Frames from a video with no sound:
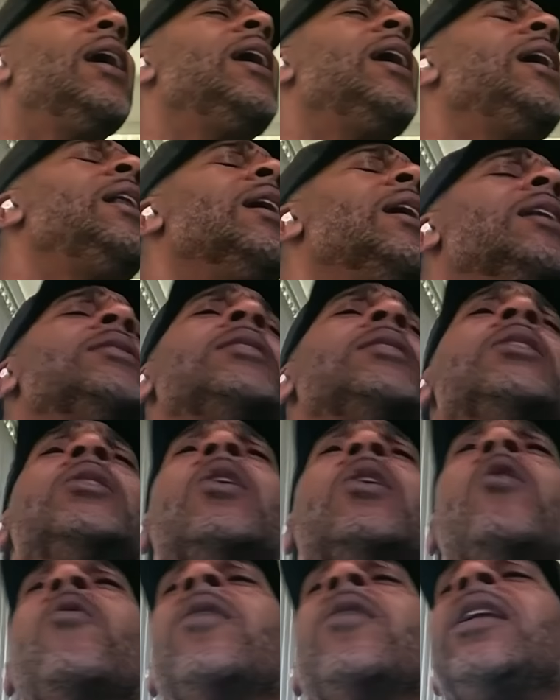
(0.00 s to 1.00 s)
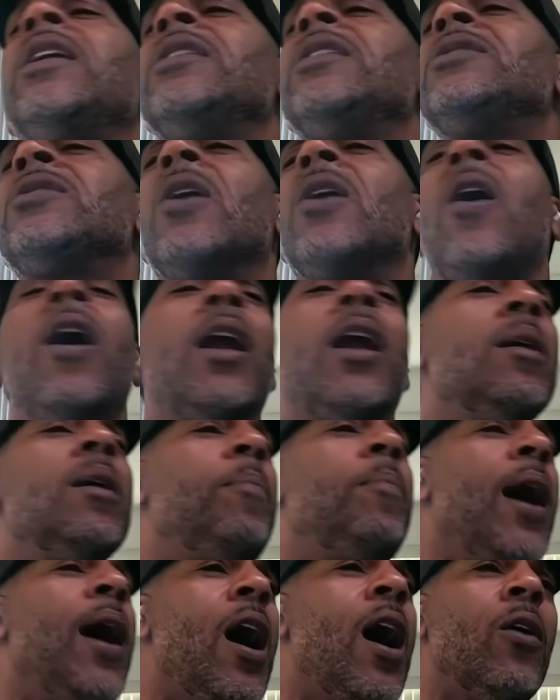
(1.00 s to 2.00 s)
He doesn't know what he's
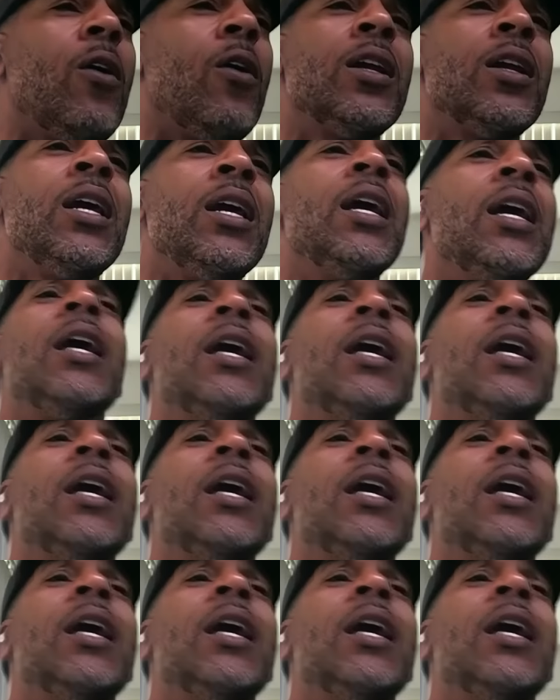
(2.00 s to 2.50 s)
talking about.